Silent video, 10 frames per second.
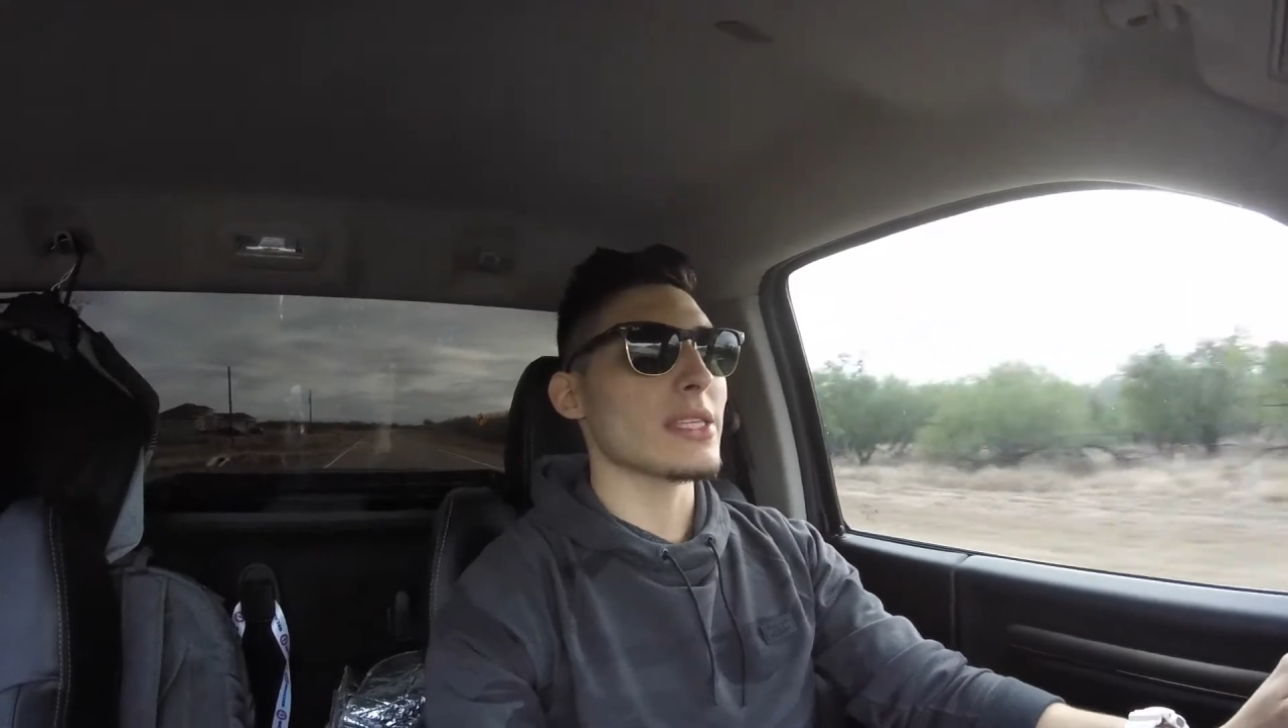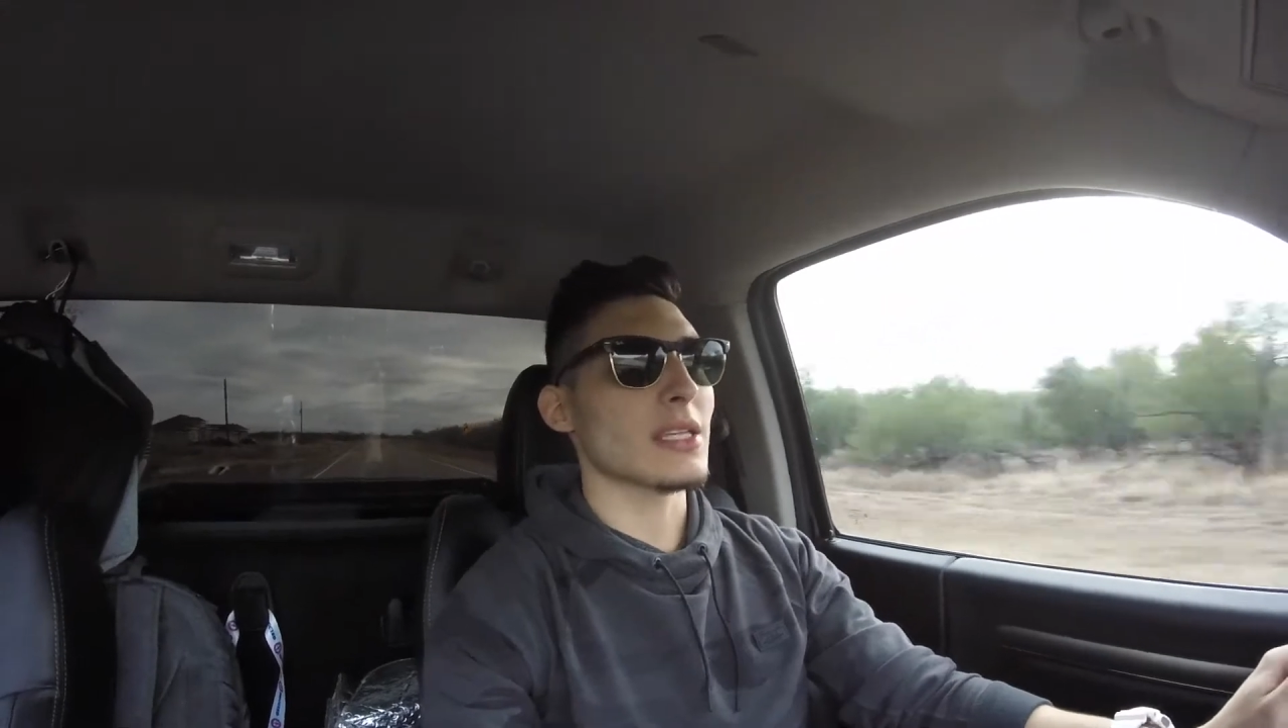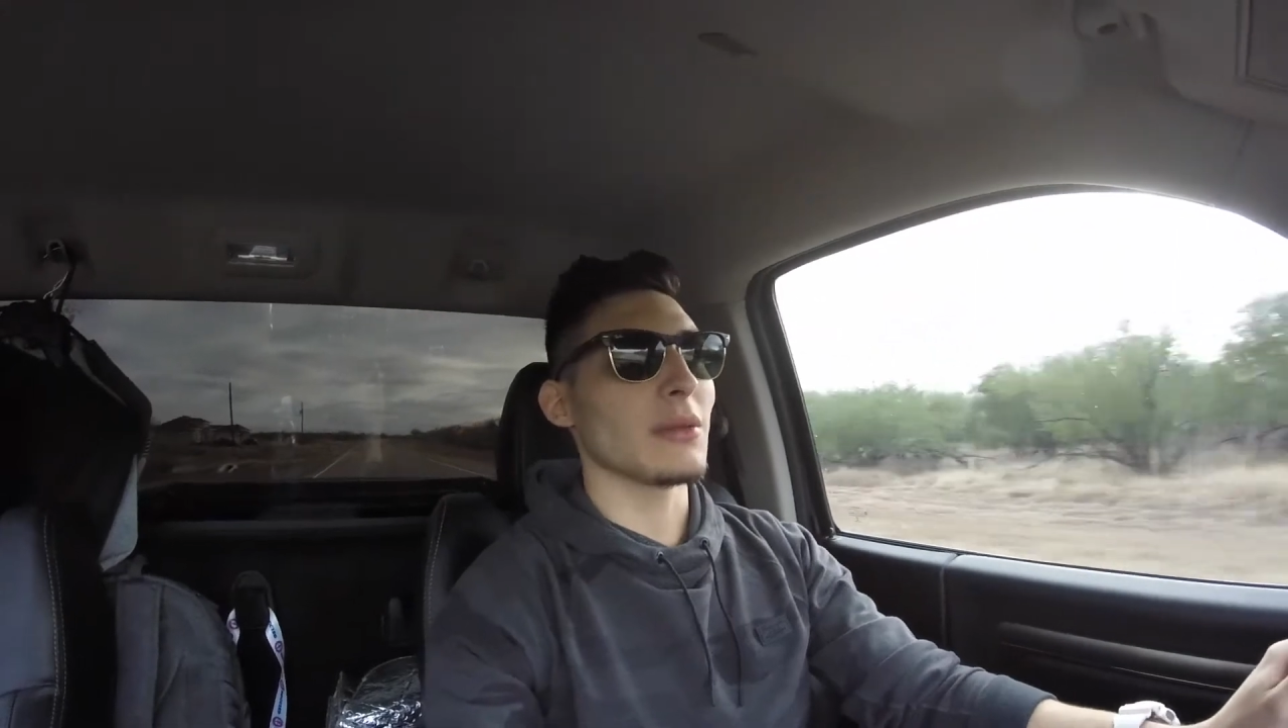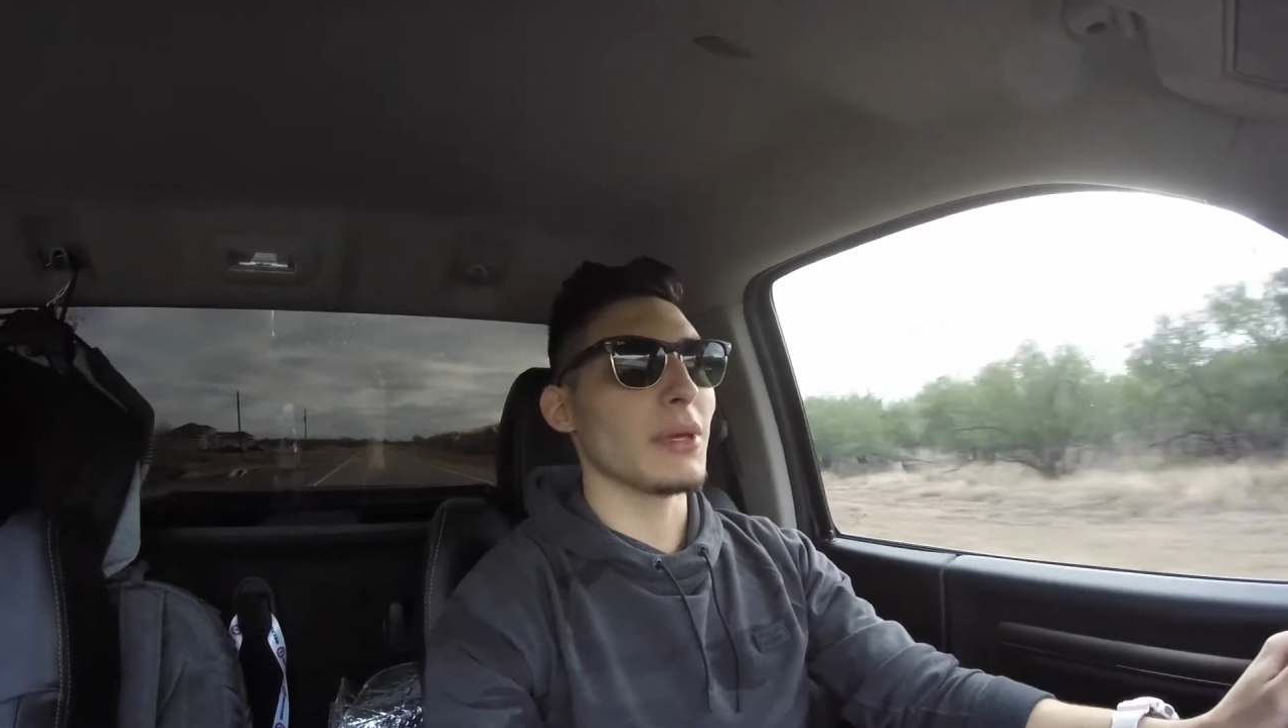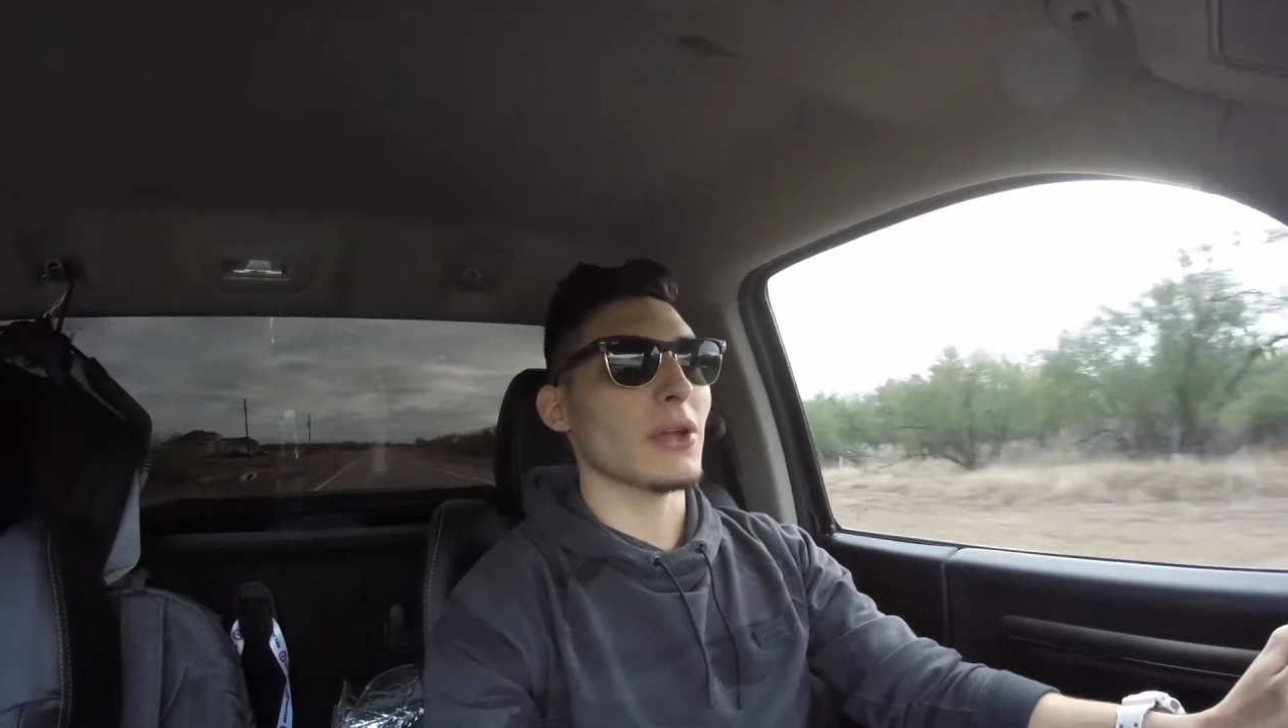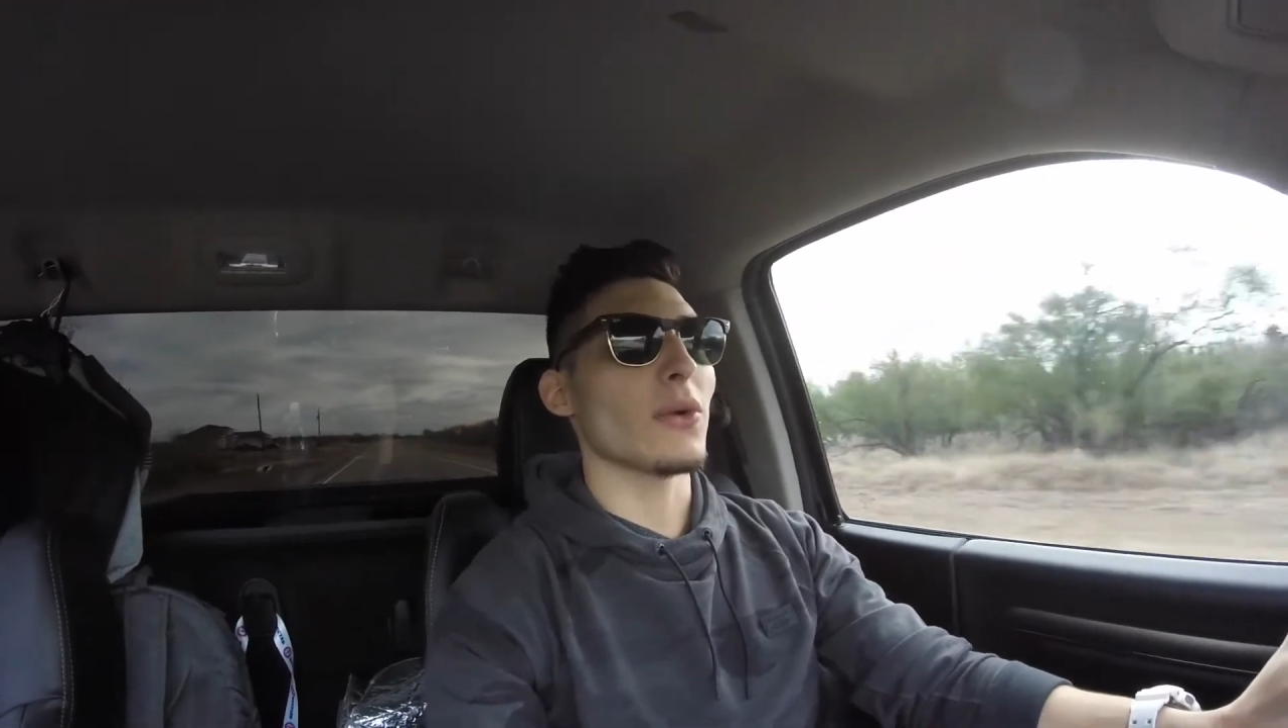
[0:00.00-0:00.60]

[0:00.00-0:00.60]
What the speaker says: It's gonna be a